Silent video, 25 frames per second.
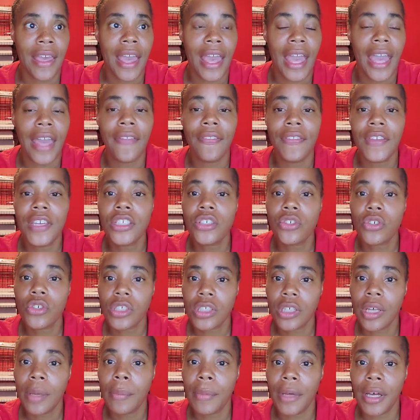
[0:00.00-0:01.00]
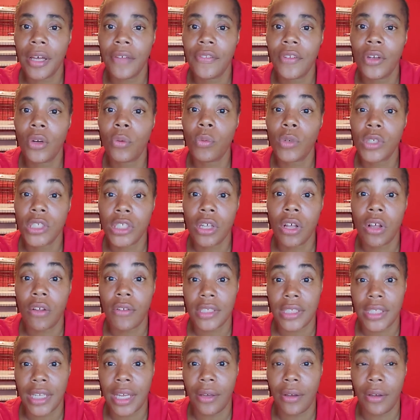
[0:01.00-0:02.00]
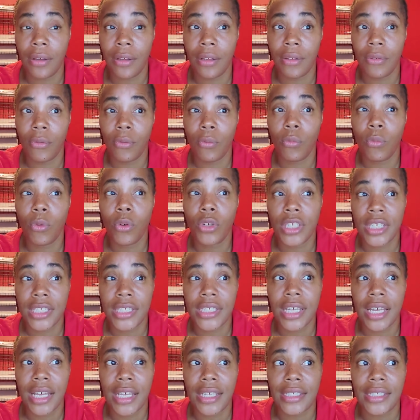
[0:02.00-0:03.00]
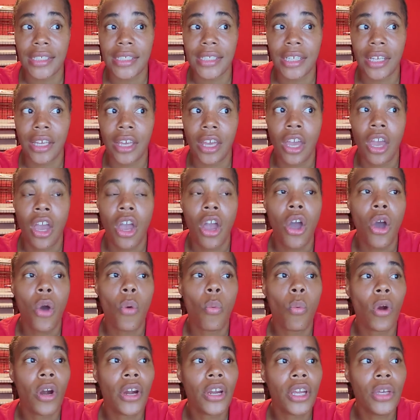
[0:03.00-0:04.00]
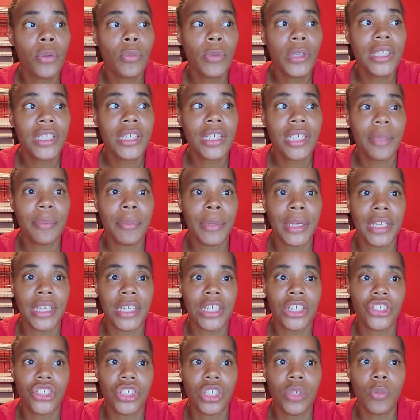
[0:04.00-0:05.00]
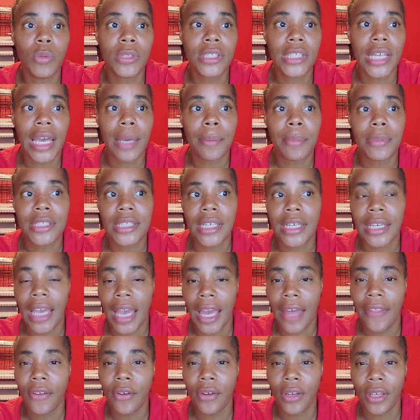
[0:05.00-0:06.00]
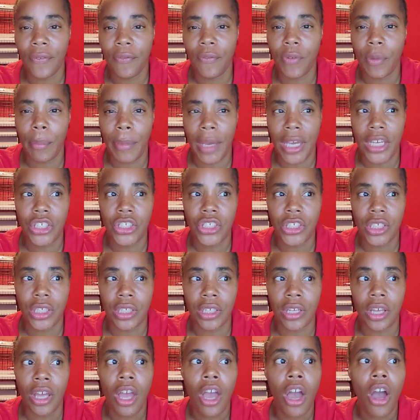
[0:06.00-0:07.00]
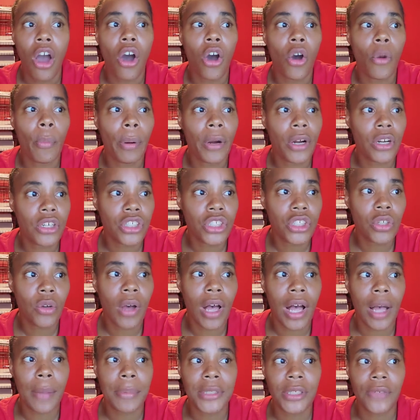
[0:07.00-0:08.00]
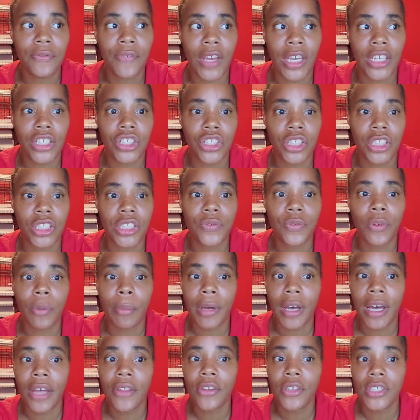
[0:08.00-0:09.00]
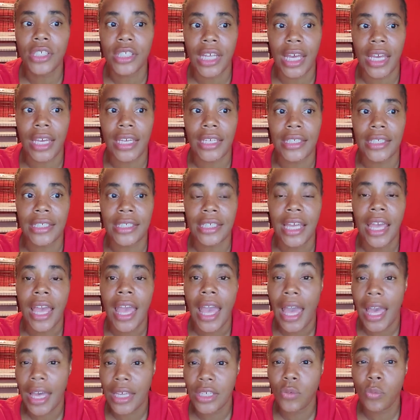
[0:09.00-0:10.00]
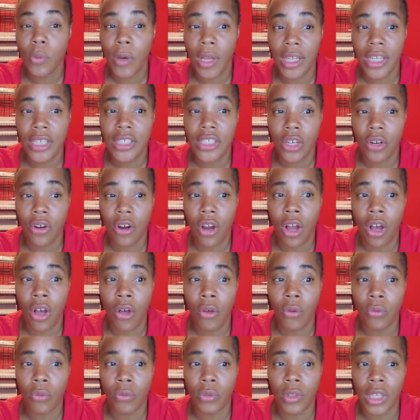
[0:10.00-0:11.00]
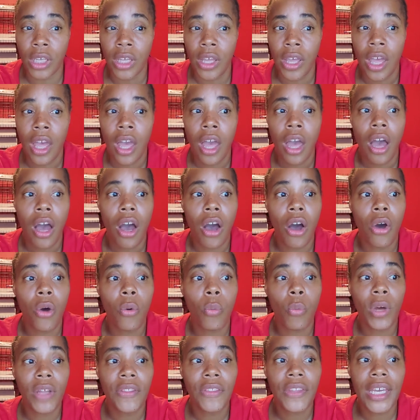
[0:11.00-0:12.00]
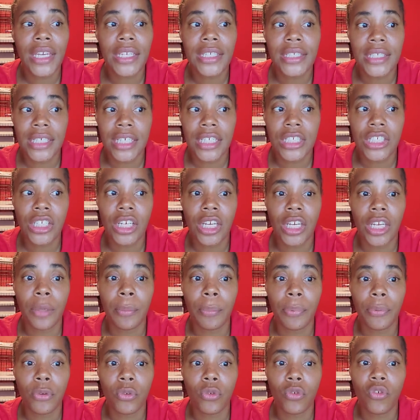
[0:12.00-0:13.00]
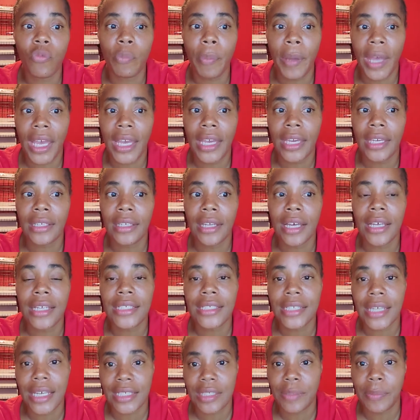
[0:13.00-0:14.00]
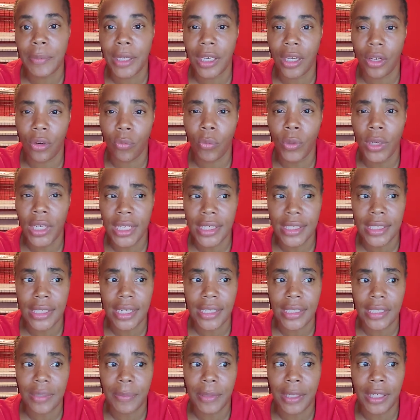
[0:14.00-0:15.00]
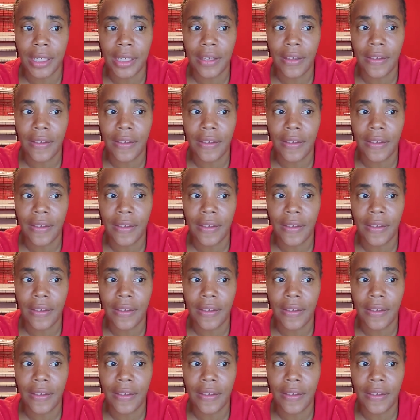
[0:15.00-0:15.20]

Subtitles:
And these are some of the results that were discussed. Working with the committee, she was able to gather information on personal observations from other sites, as well as her own, on what they did to improve pain assessment and reassessment.